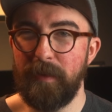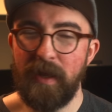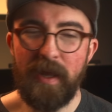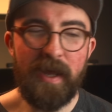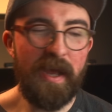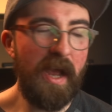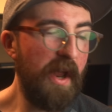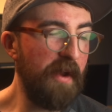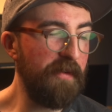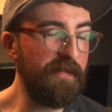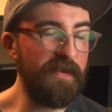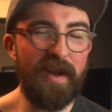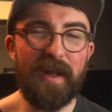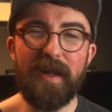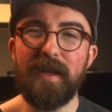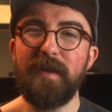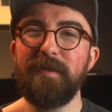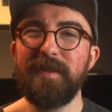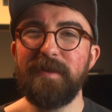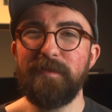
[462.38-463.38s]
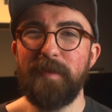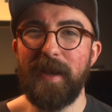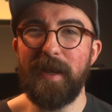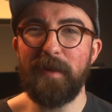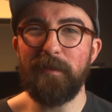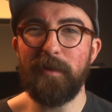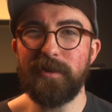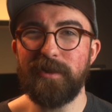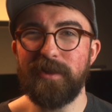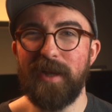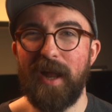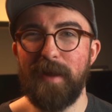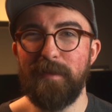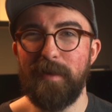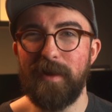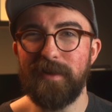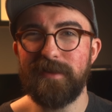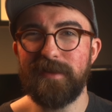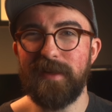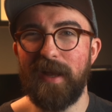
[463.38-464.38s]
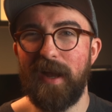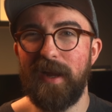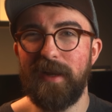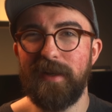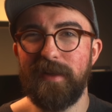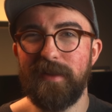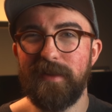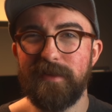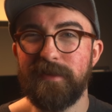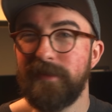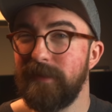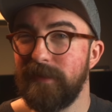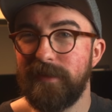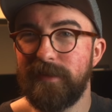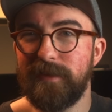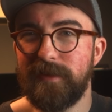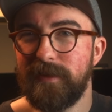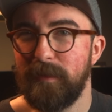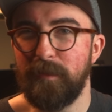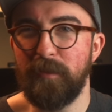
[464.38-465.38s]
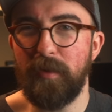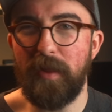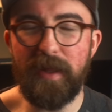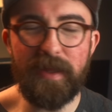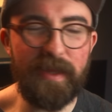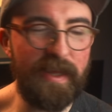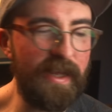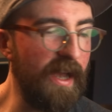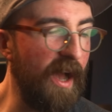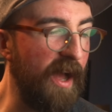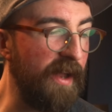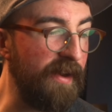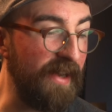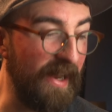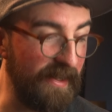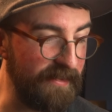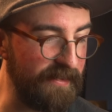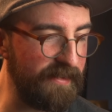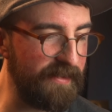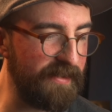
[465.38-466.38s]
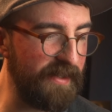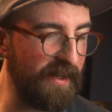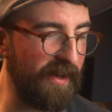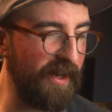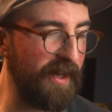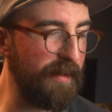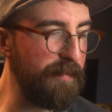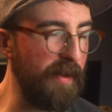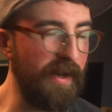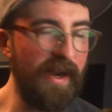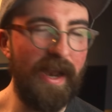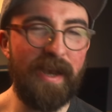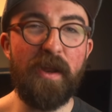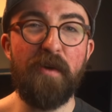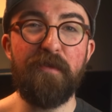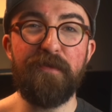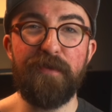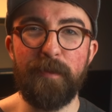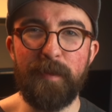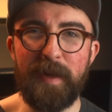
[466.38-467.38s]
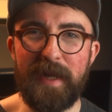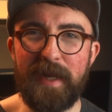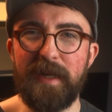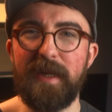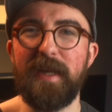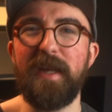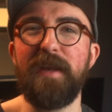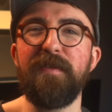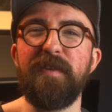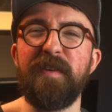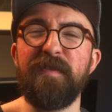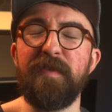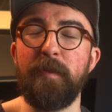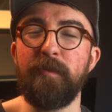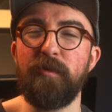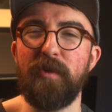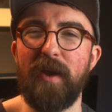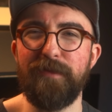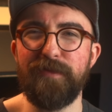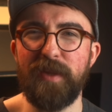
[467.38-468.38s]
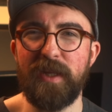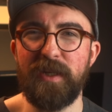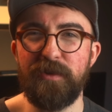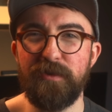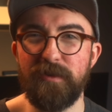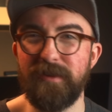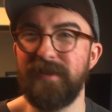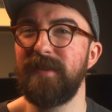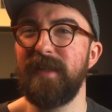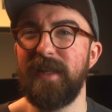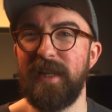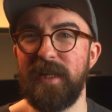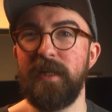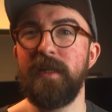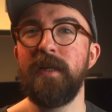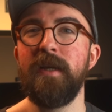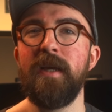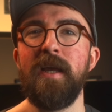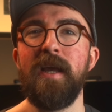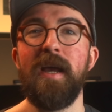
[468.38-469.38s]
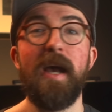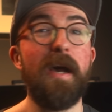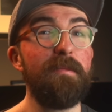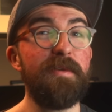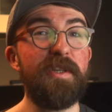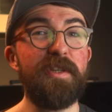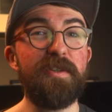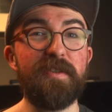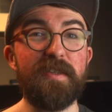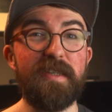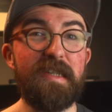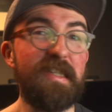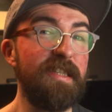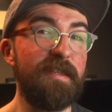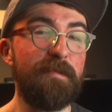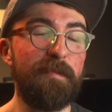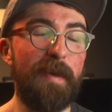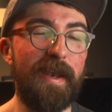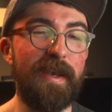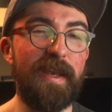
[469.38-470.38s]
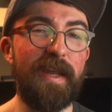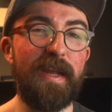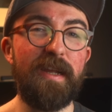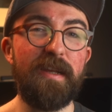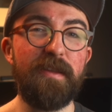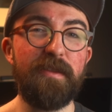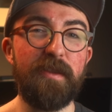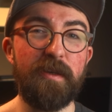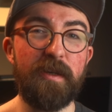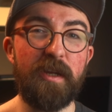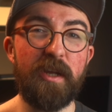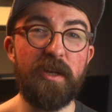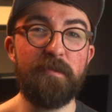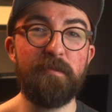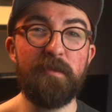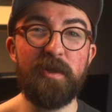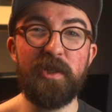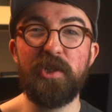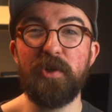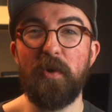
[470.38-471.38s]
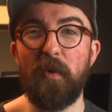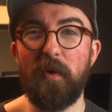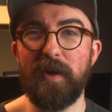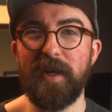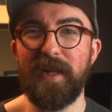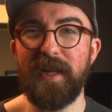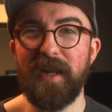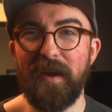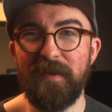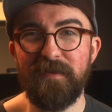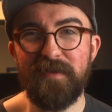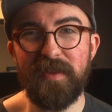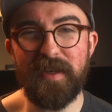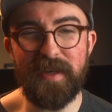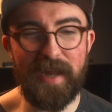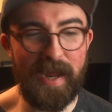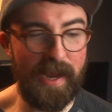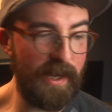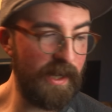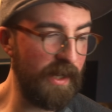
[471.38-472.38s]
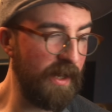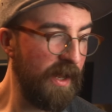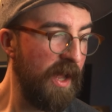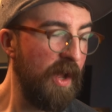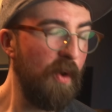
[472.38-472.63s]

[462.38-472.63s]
And if you're not going to be spending much time outside, this is completely unnecessary. But I know for me, even if I'm traveling to a city, I'm usually spending the good majority of the day